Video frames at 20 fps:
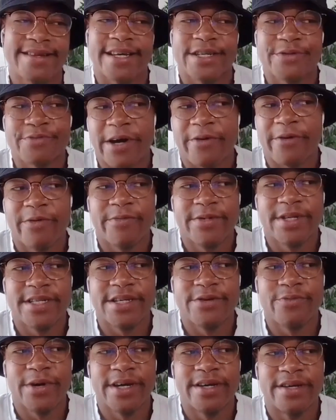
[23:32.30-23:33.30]
think that's why I went with
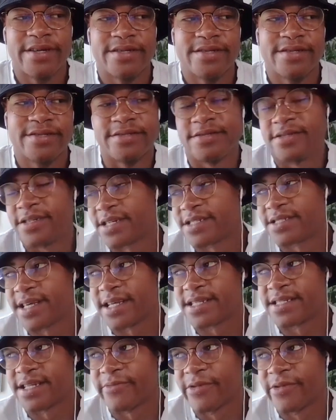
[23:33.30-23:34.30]
D Wade because
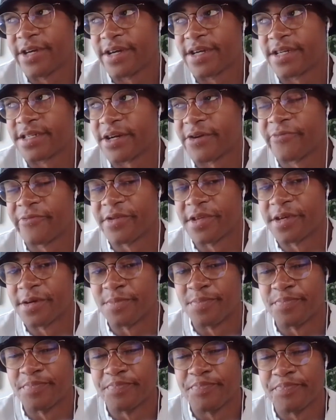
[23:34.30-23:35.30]
that's not really a concern with
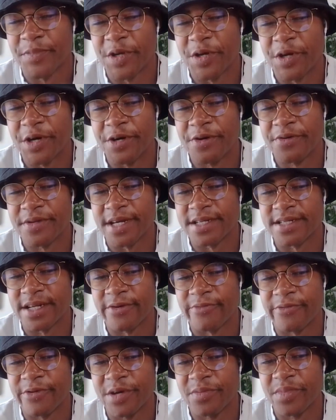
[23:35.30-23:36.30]
him. You know, that's
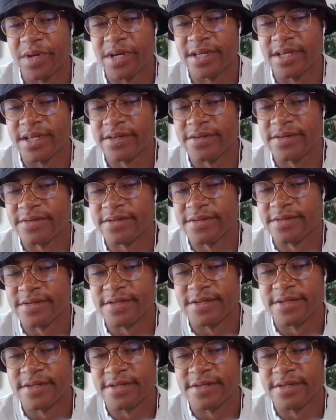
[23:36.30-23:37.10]
not really a big deal.